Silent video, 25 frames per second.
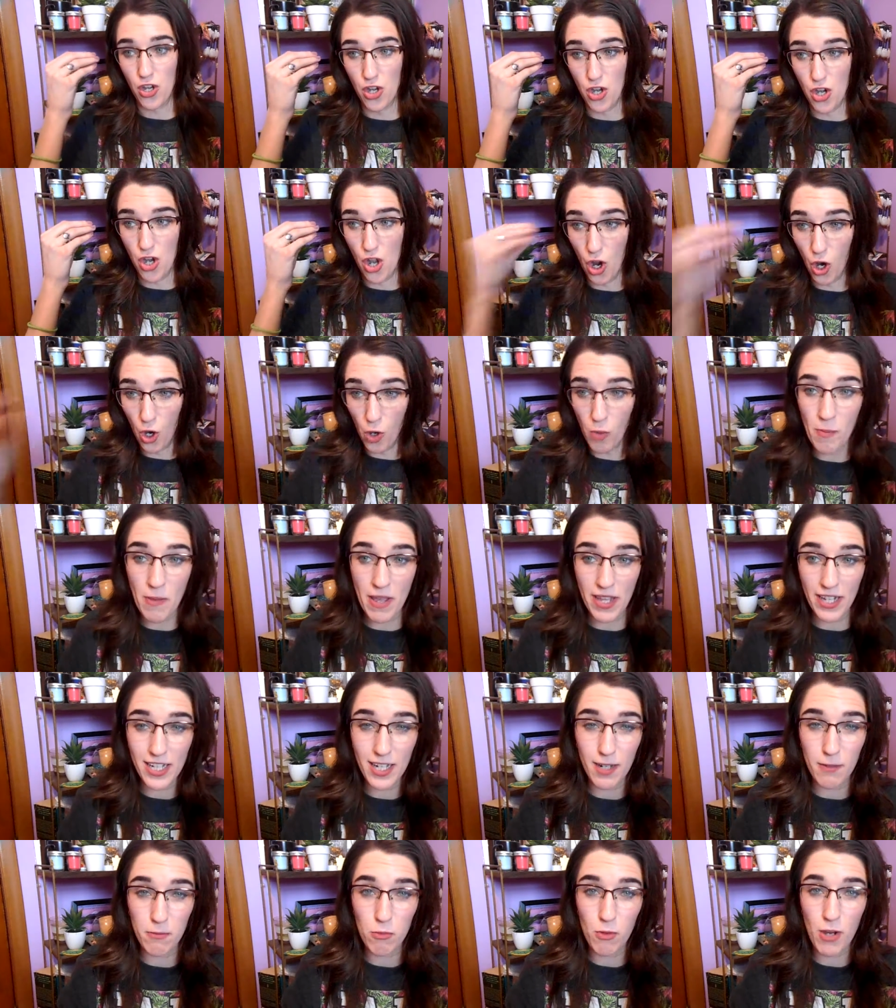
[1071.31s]
no
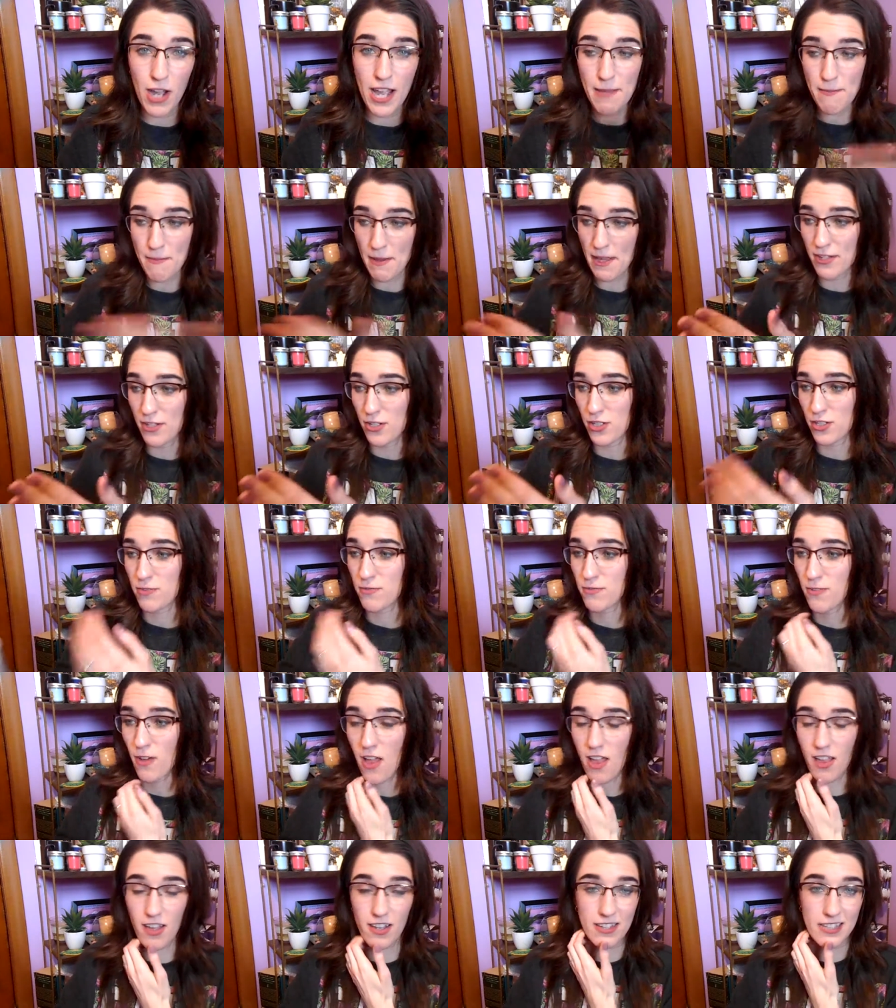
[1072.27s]
makeup wipe and just
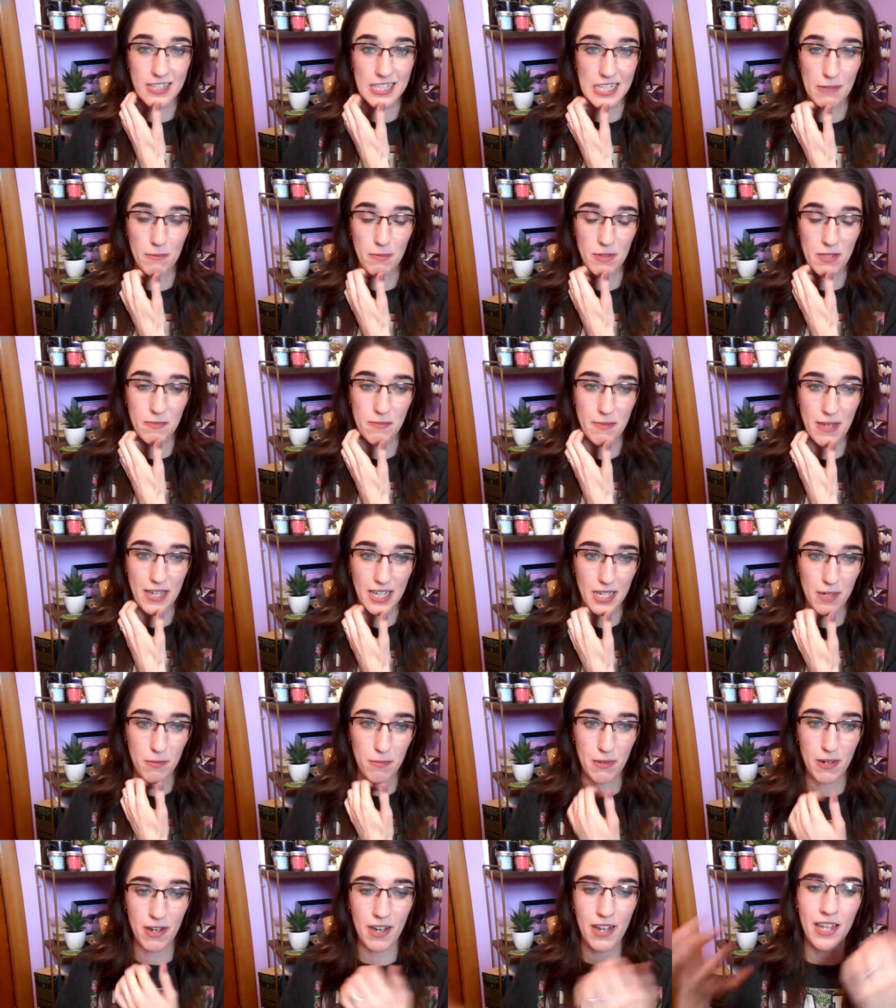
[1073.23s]
falling asleep with
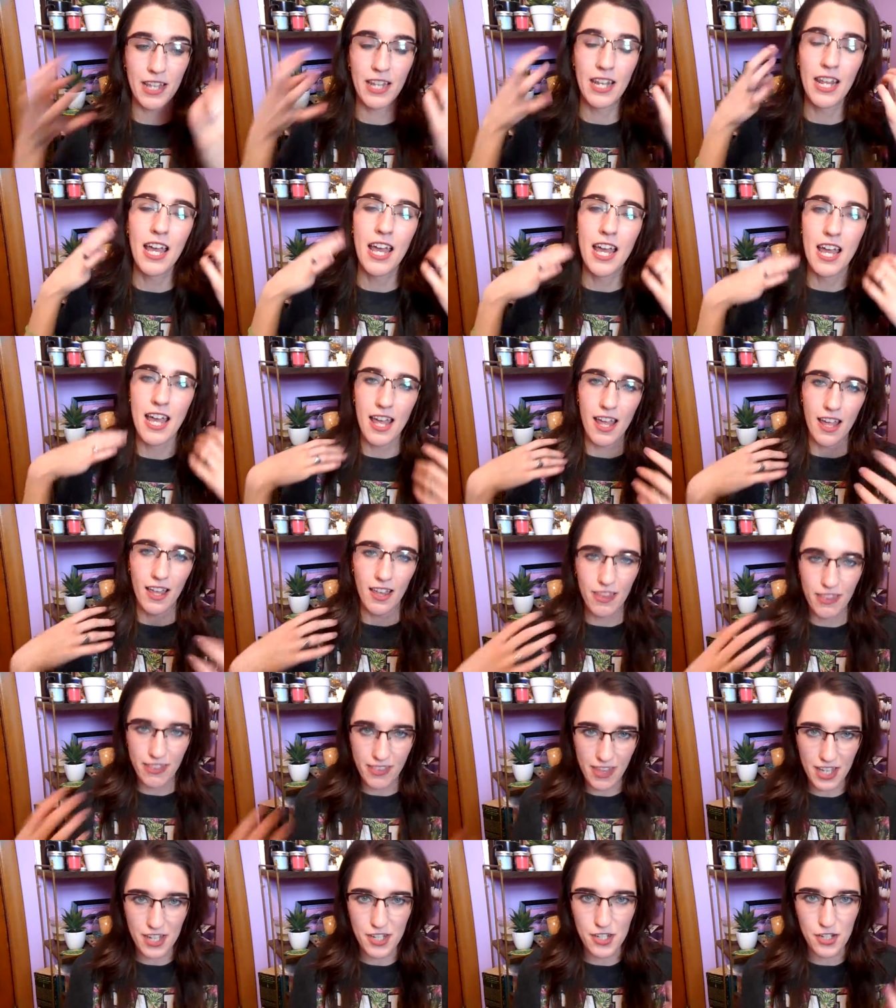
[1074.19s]
makeup on,
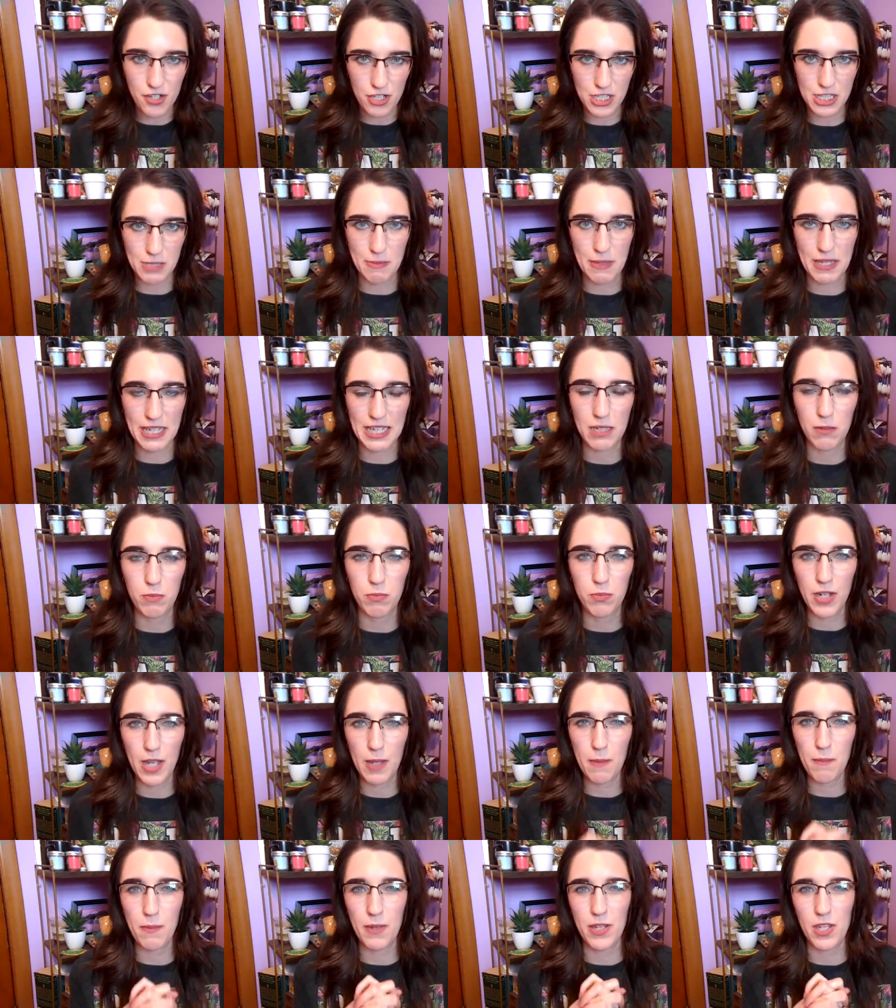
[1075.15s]
then use a makeup
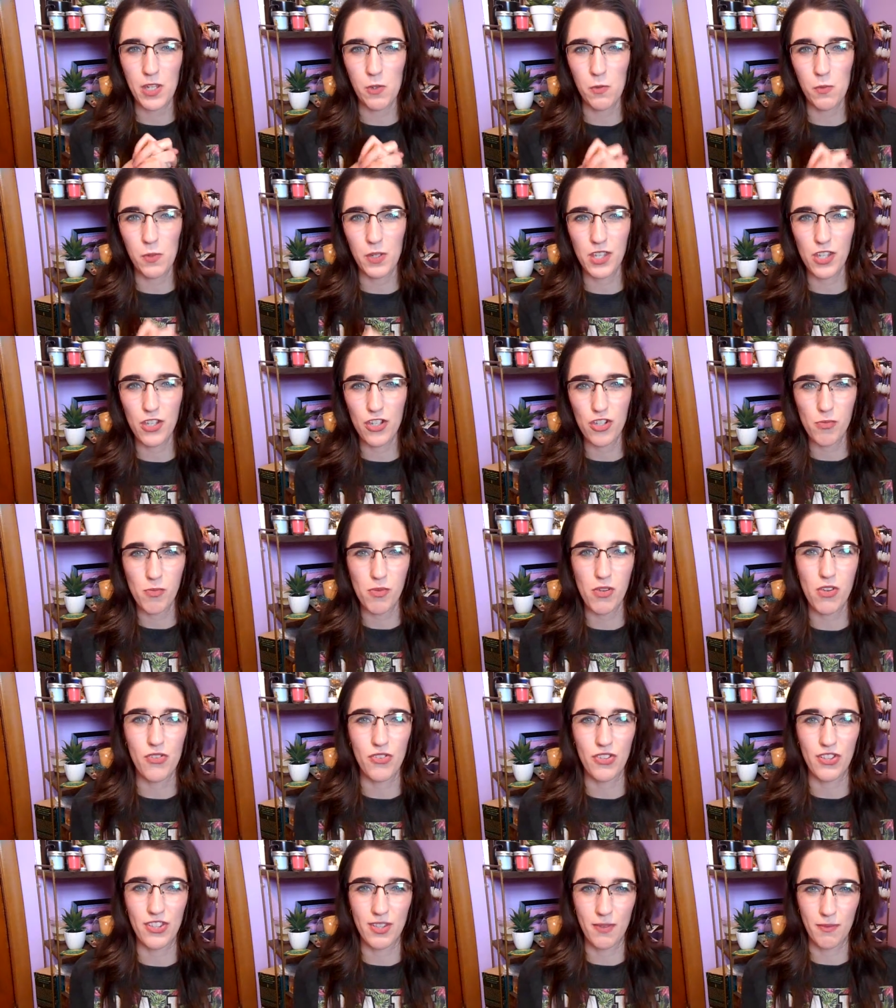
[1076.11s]
wipe, but you really should be
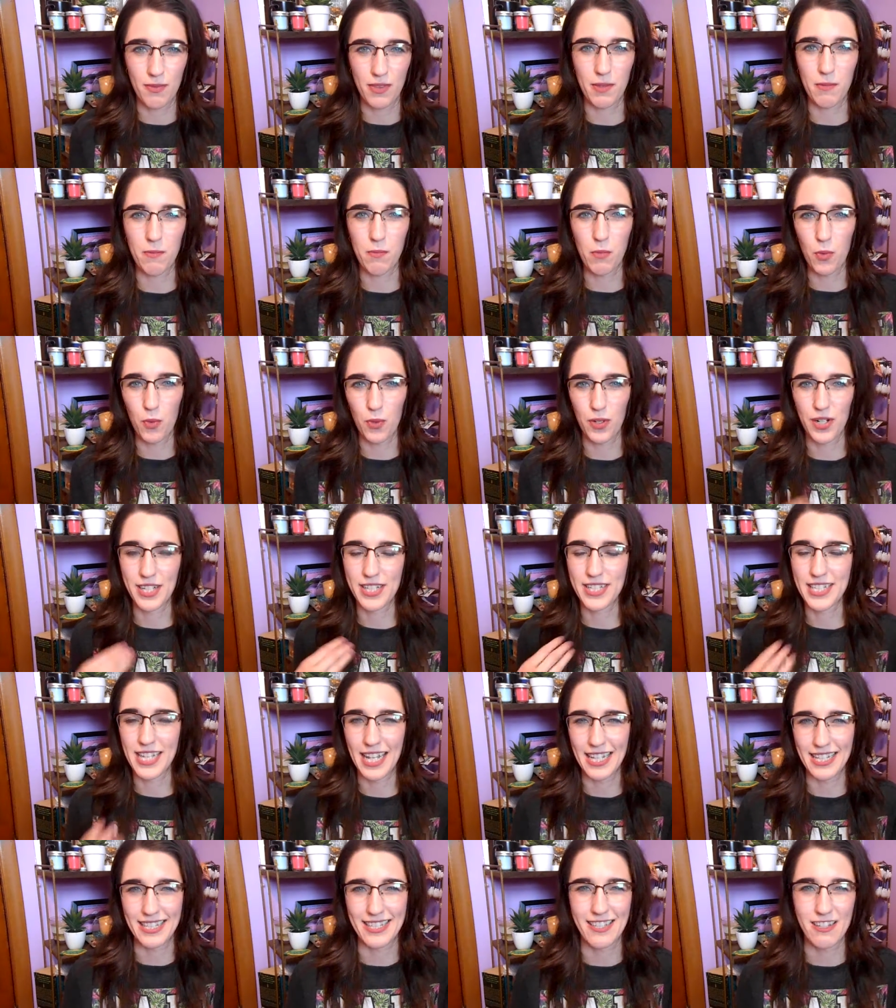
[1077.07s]
using something more
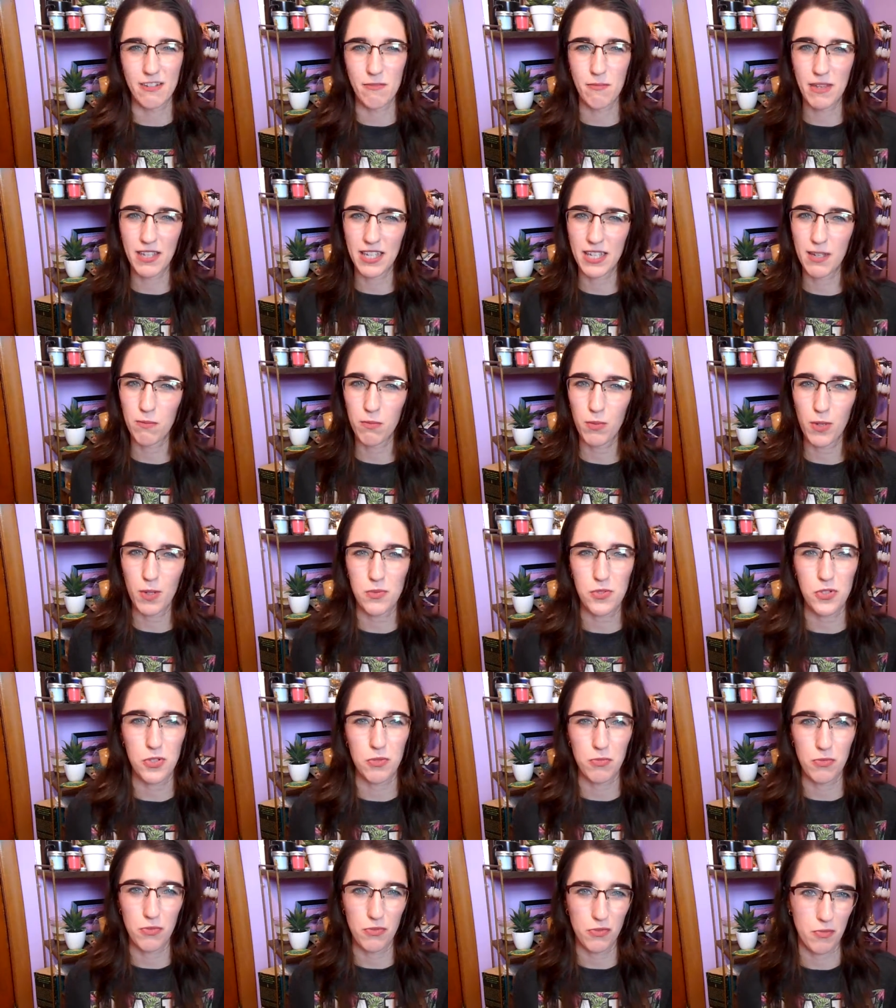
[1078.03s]
intense than a makeup wipe
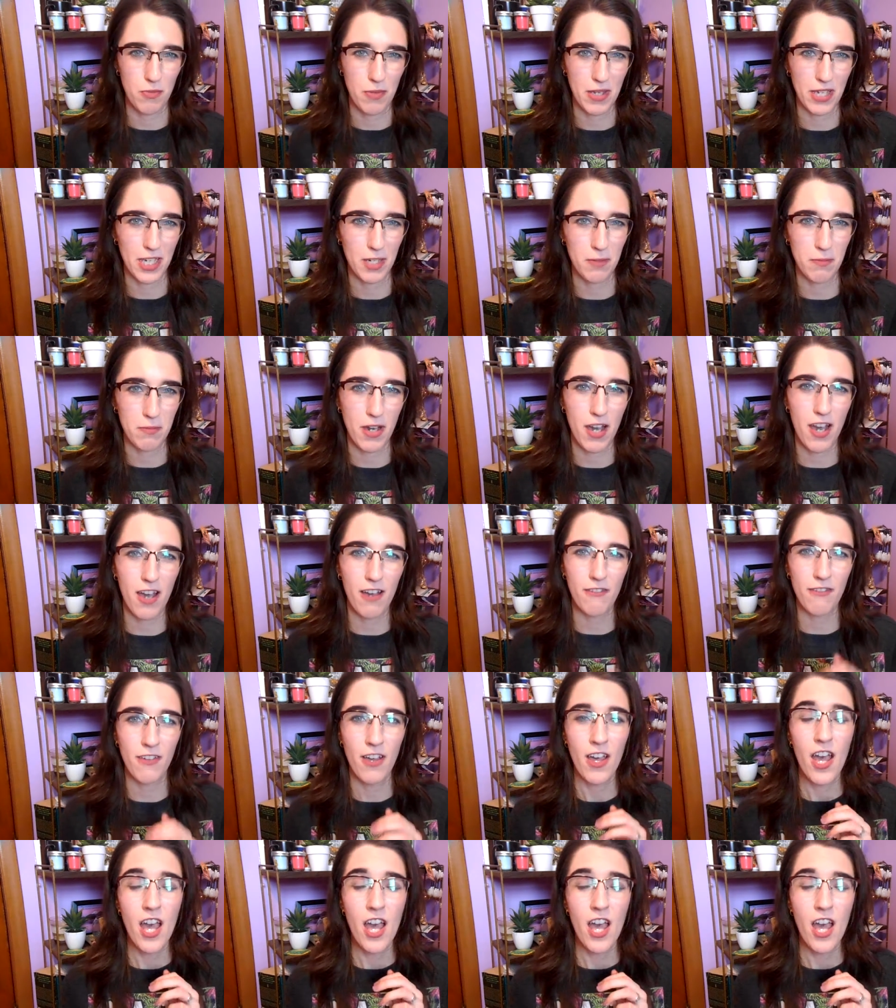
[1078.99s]
to remove your makeup off.